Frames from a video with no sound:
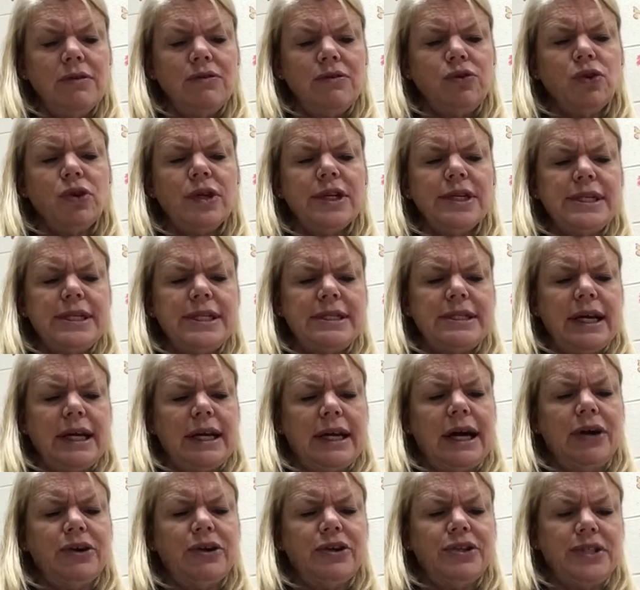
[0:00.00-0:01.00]
Flora
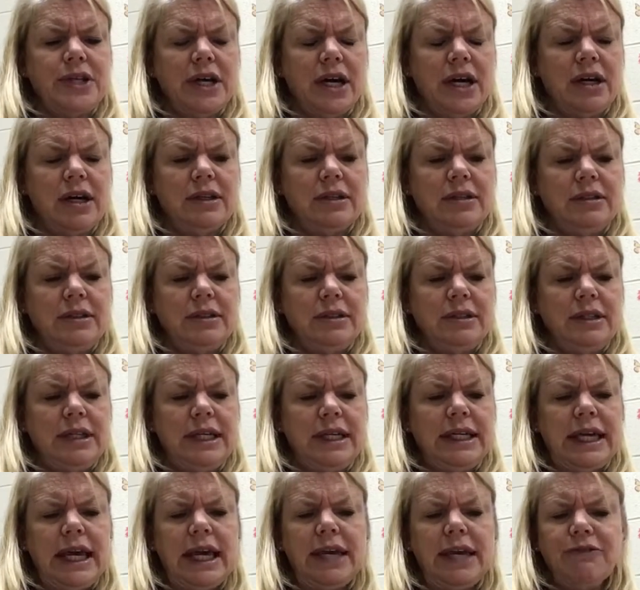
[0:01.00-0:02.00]
stuck out her tongue
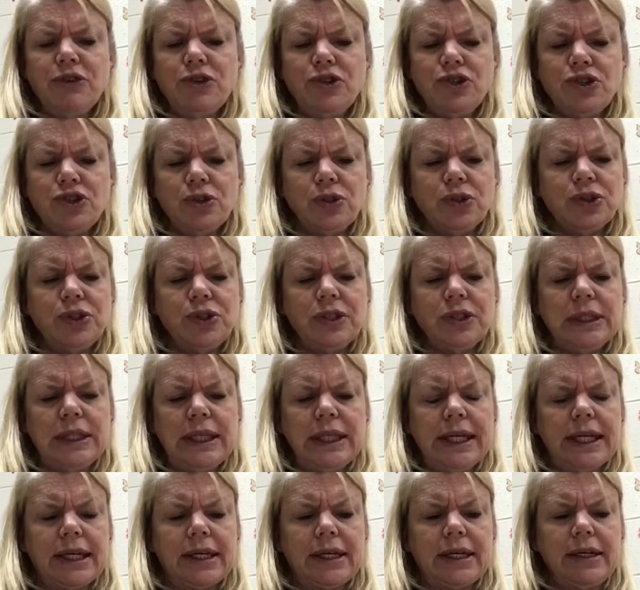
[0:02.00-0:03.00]
and gave her shoulder a
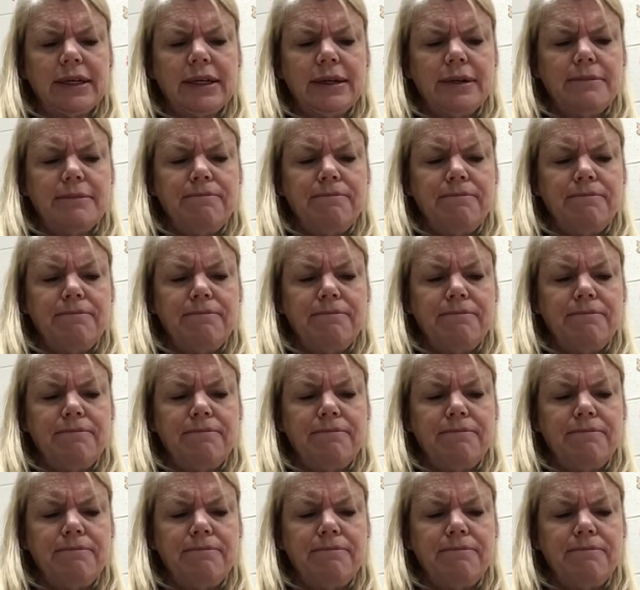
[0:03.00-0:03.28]
lick.